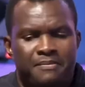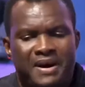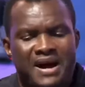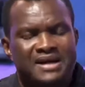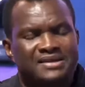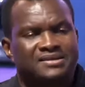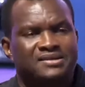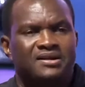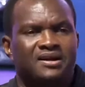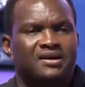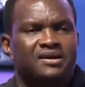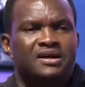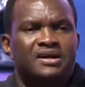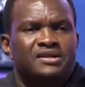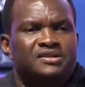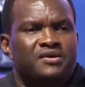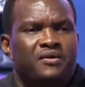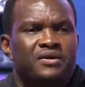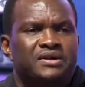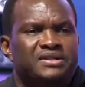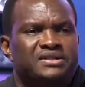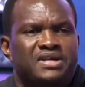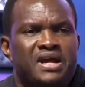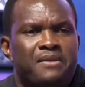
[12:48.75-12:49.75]
Pastor,
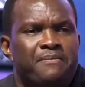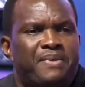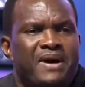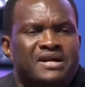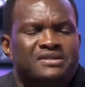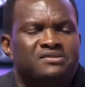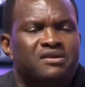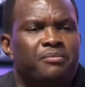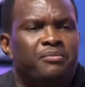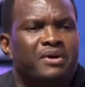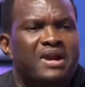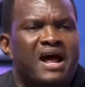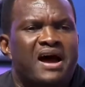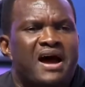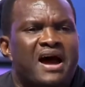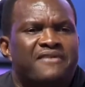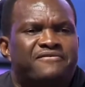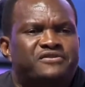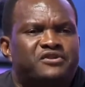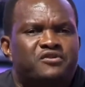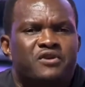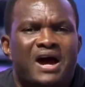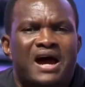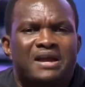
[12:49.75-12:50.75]
someone is saying, Pastor, but
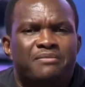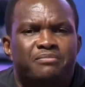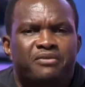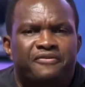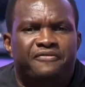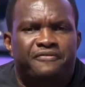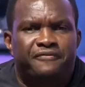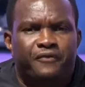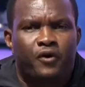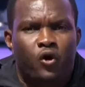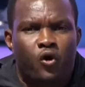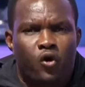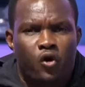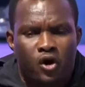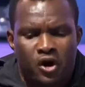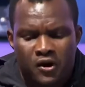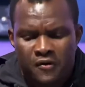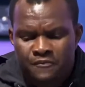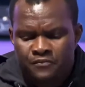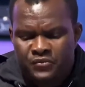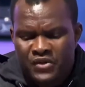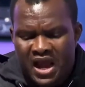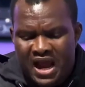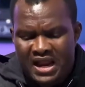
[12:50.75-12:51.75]
I've tried before
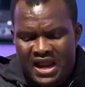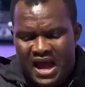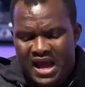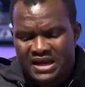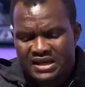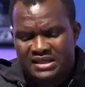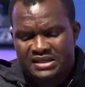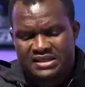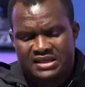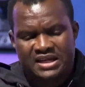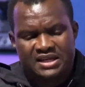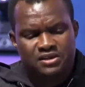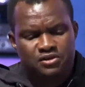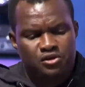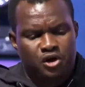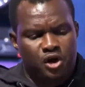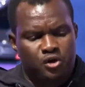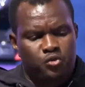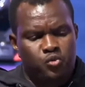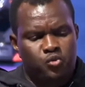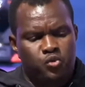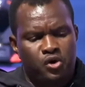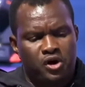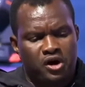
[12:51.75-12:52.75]
and it did
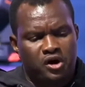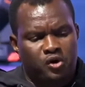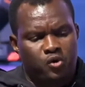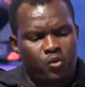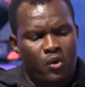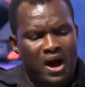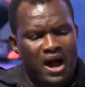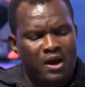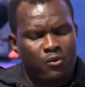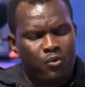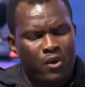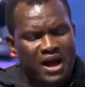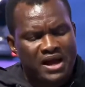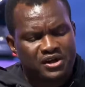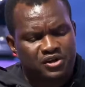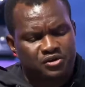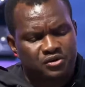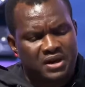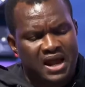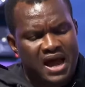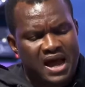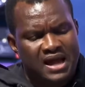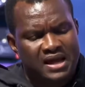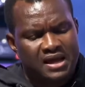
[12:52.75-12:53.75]
not work. Why
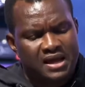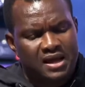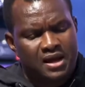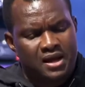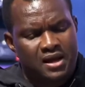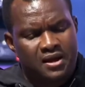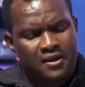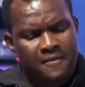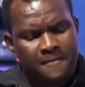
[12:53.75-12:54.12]
should I